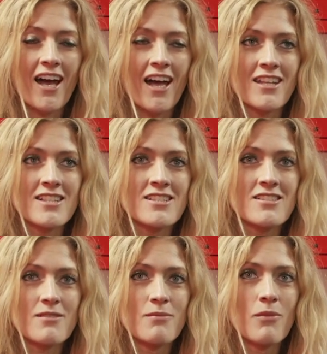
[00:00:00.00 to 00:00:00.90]

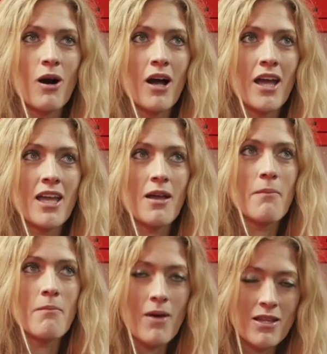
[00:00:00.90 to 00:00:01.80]
and my
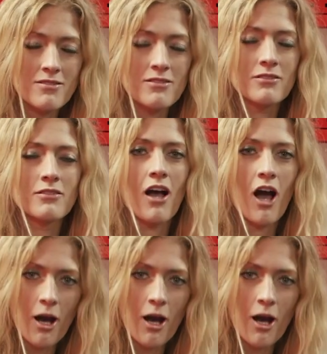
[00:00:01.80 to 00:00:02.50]
mental